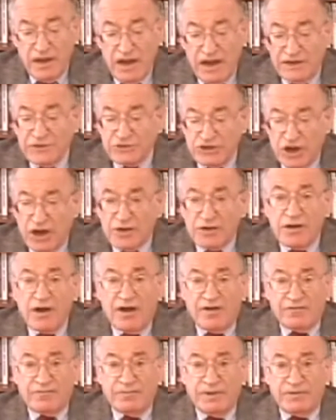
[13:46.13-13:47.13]
and John
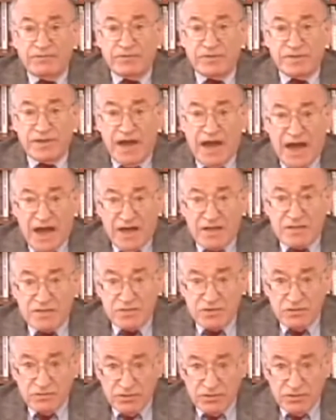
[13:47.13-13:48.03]
Gofman was asked